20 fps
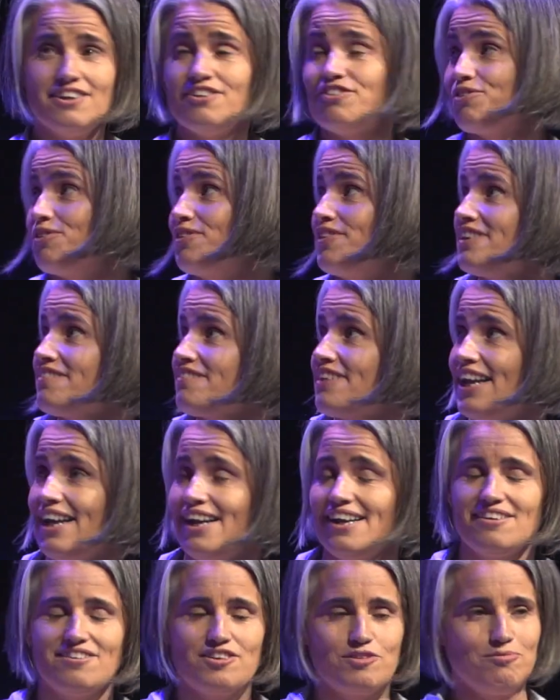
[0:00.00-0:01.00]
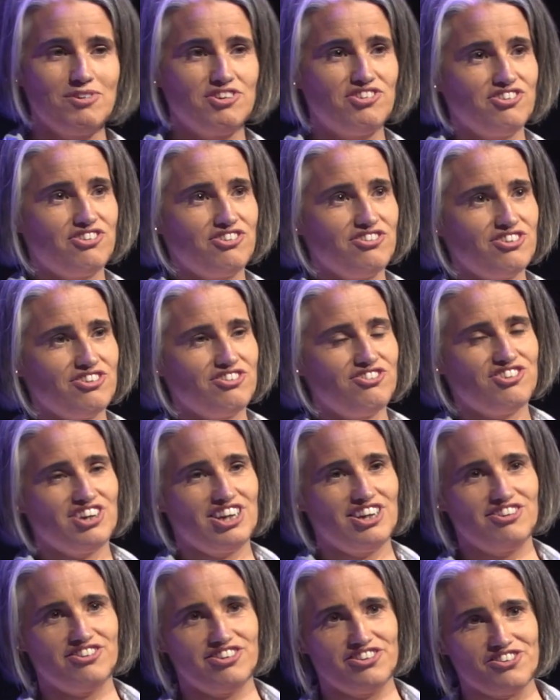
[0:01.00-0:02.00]
So in this case, the magician just
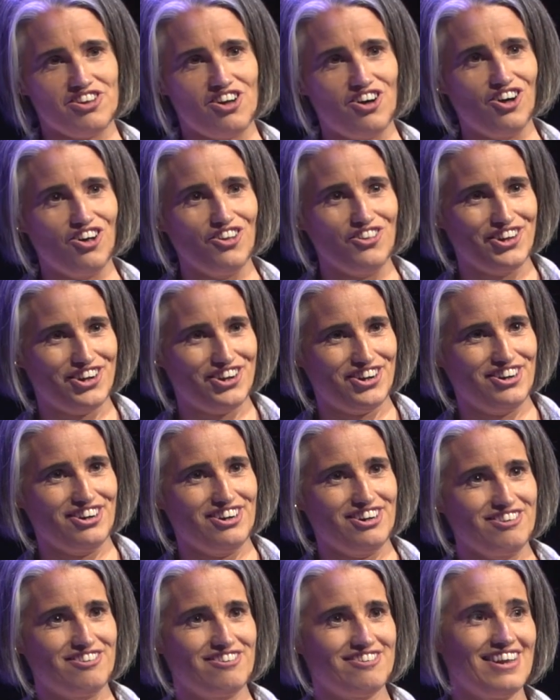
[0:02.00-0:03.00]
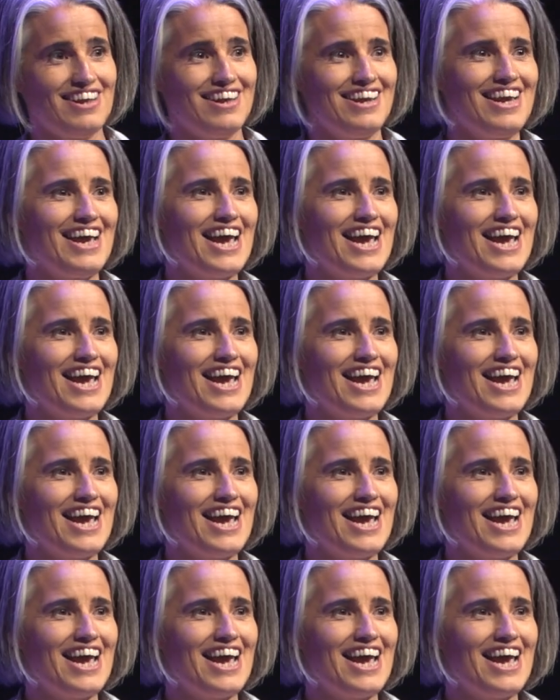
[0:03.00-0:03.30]
changes all the cards.